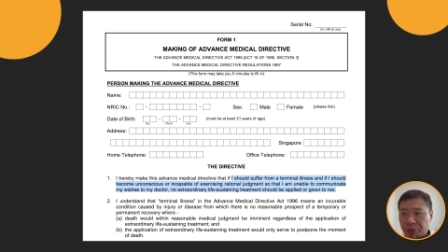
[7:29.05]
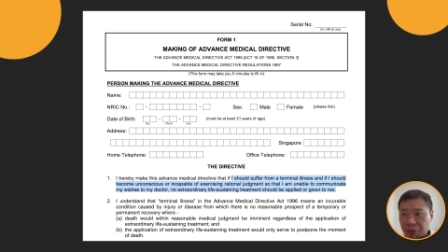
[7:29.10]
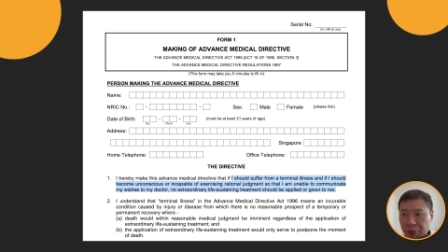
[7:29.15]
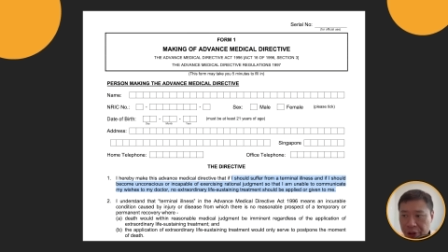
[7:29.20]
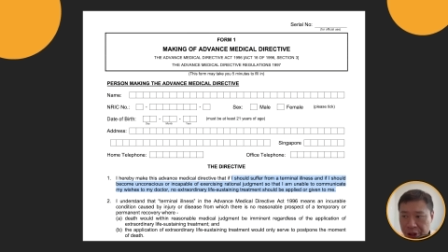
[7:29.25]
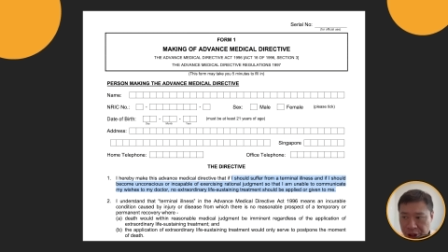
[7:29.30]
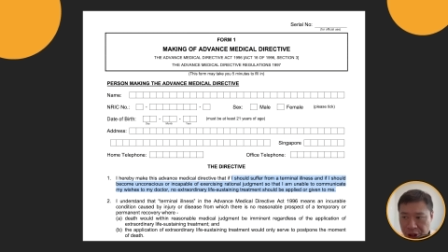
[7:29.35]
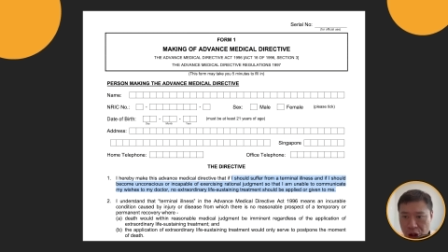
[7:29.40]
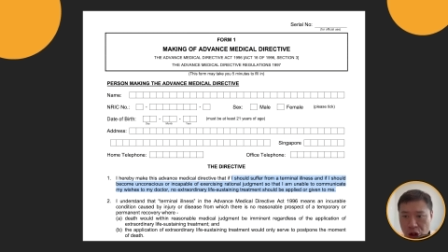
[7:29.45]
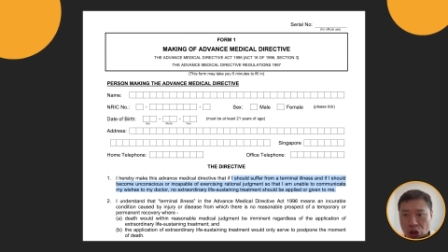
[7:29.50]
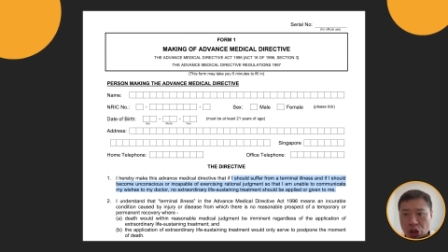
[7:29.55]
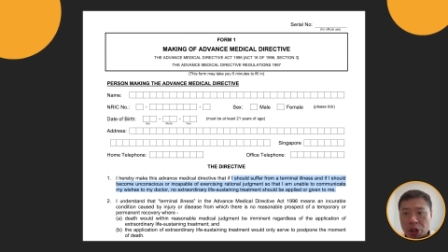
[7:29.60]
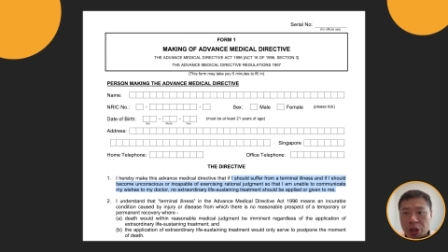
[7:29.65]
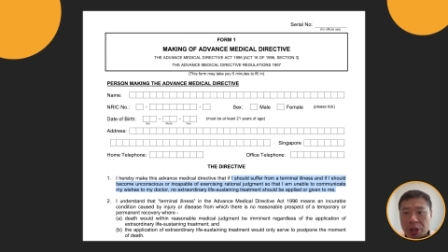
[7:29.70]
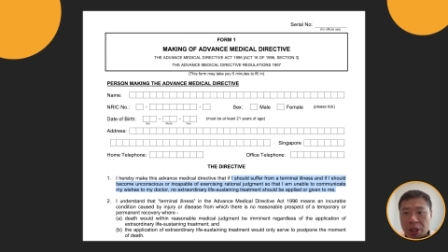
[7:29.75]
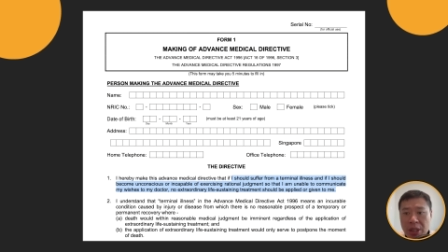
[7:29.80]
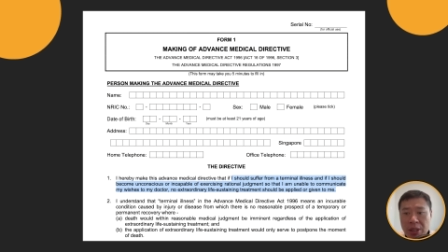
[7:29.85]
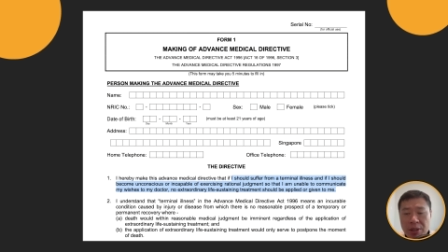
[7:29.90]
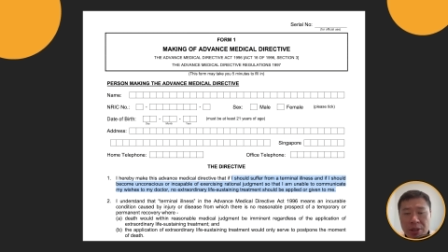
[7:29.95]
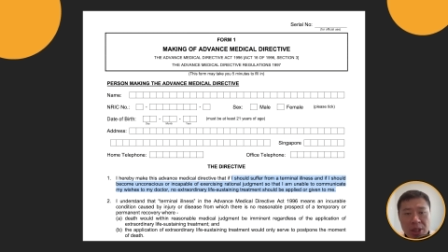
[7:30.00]
decision
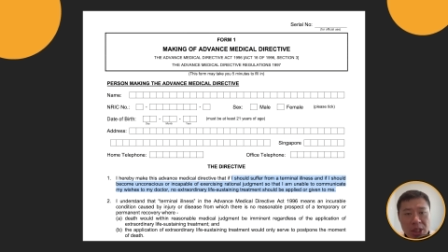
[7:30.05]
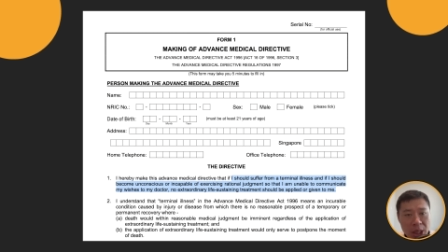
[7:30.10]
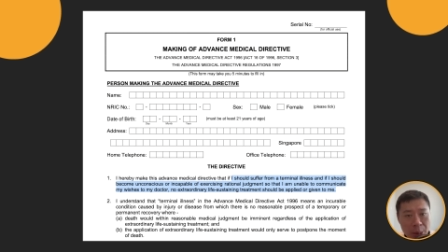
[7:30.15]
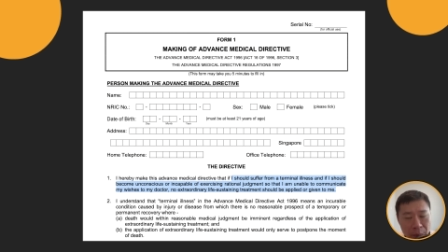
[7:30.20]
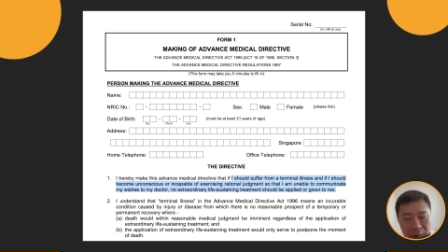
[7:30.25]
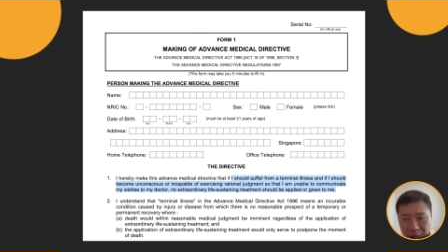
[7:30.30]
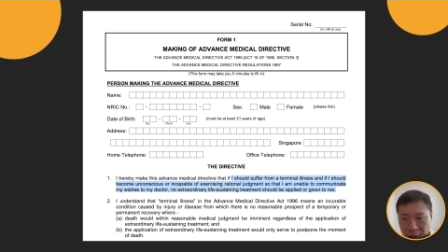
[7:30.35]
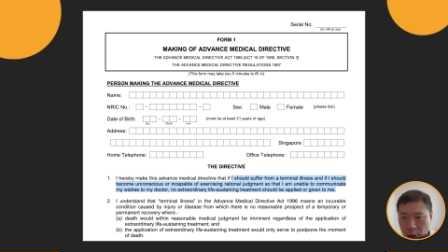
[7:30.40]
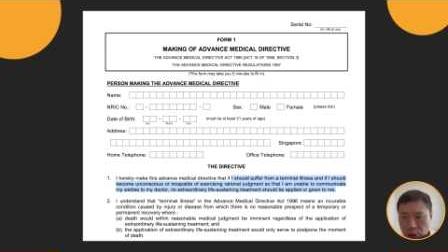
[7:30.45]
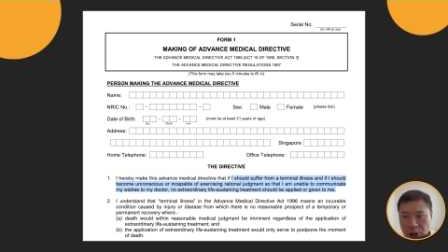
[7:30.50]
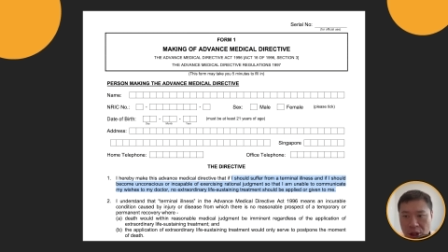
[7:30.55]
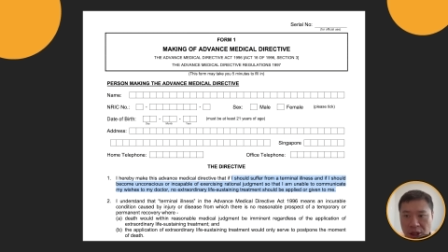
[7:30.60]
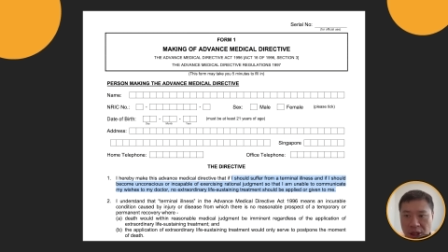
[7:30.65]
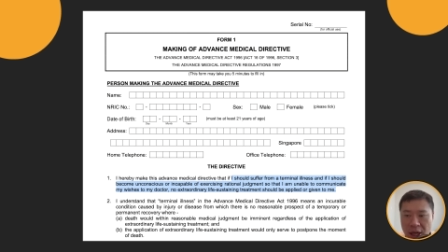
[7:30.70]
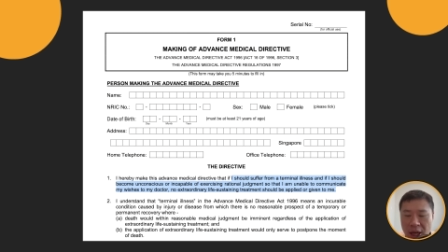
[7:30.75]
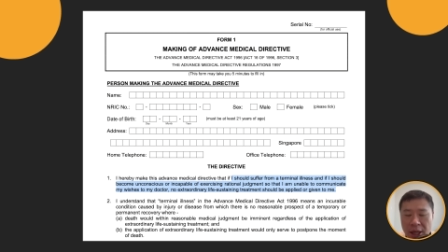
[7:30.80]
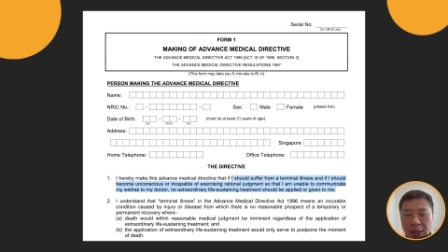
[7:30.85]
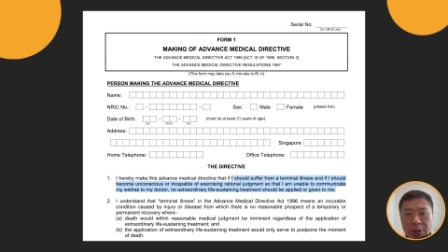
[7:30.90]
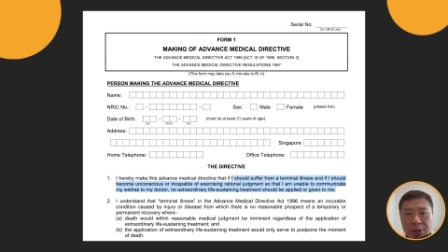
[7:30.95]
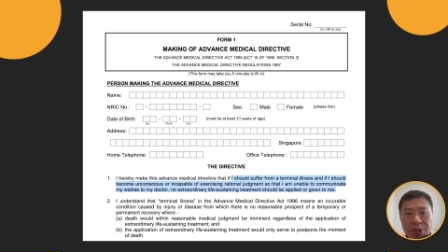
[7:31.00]
in someone else's
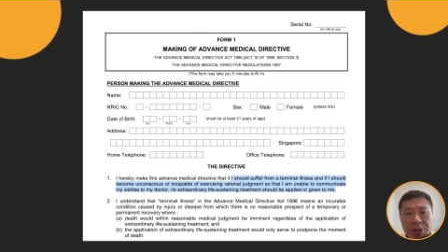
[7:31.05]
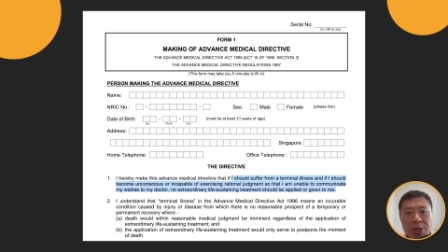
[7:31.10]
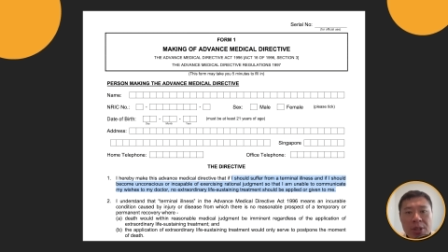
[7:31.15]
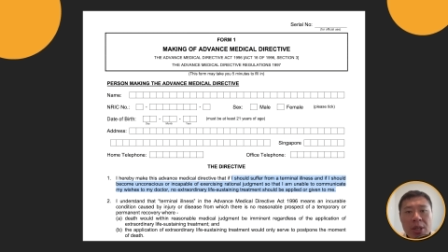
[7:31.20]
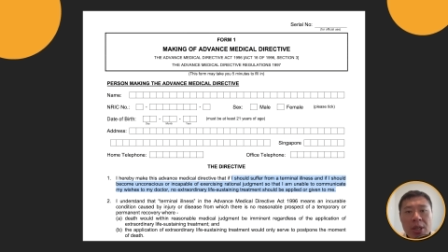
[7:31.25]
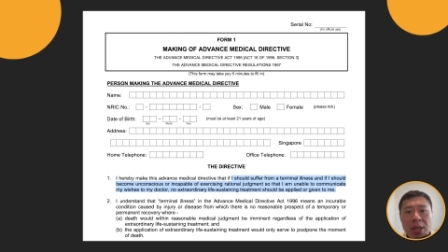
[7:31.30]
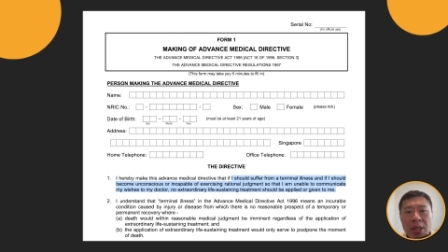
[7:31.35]
hands,